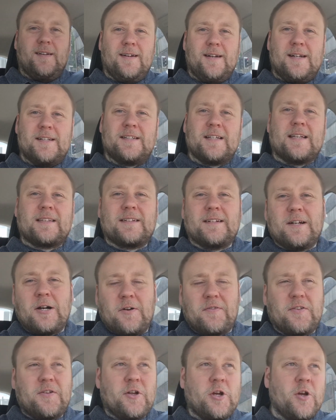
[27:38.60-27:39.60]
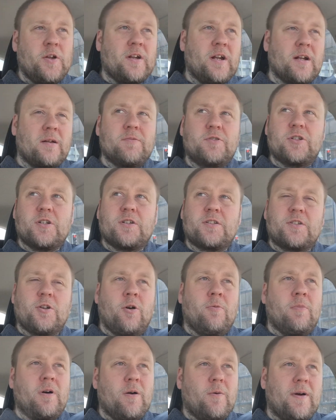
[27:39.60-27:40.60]
It's Saturday afternoon and I'm just
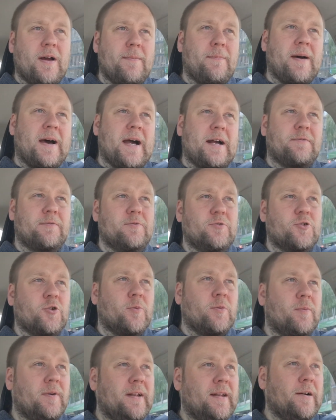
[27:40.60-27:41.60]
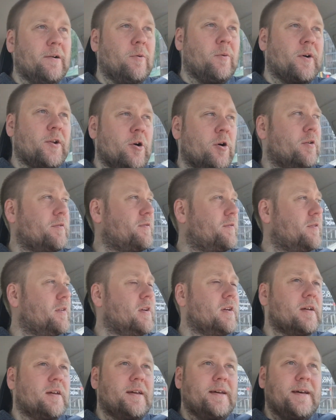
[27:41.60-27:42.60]
on my way back from dropping my little one off
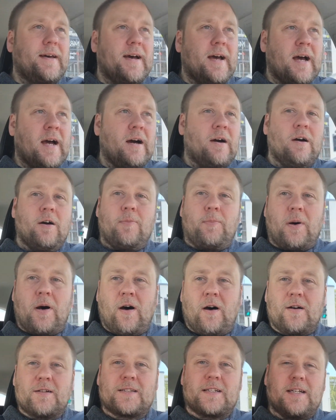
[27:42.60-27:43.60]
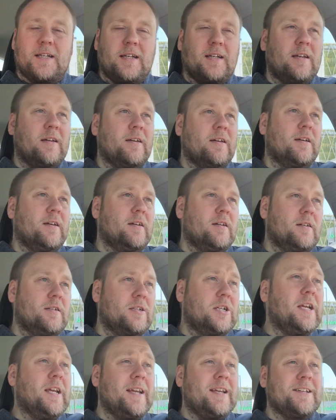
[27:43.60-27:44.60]
at her party.
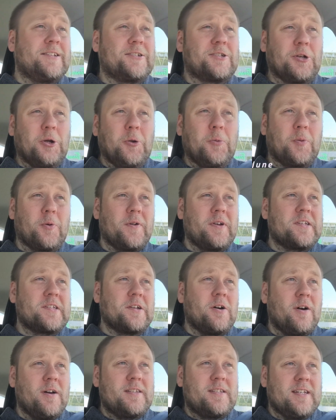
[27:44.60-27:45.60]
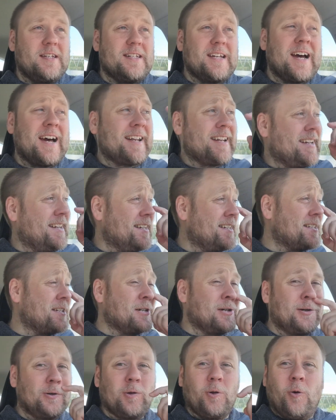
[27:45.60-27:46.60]
She is super excited and it is
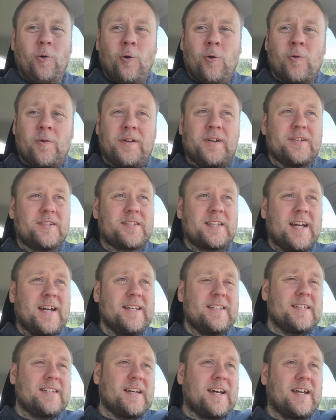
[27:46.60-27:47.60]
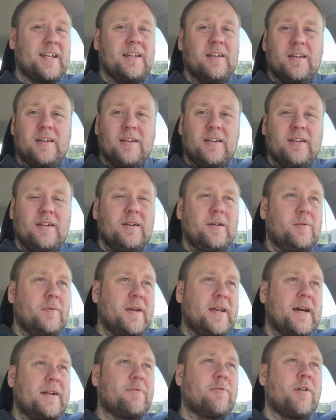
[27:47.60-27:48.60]
a glorious day today.
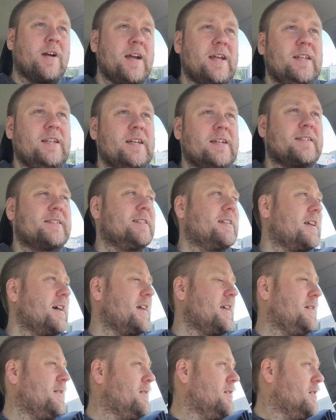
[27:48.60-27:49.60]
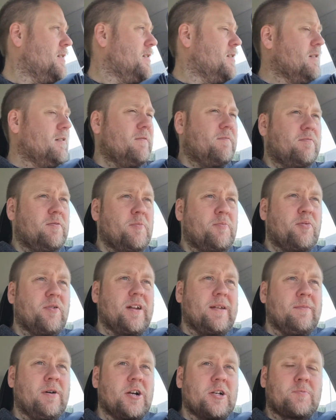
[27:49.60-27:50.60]
We had rain yesterday for
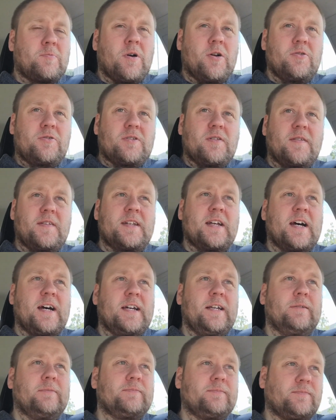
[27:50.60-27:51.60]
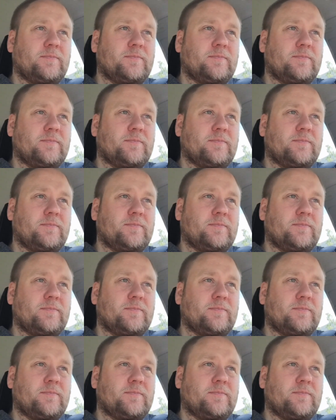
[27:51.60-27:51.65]
pretty much most of the day.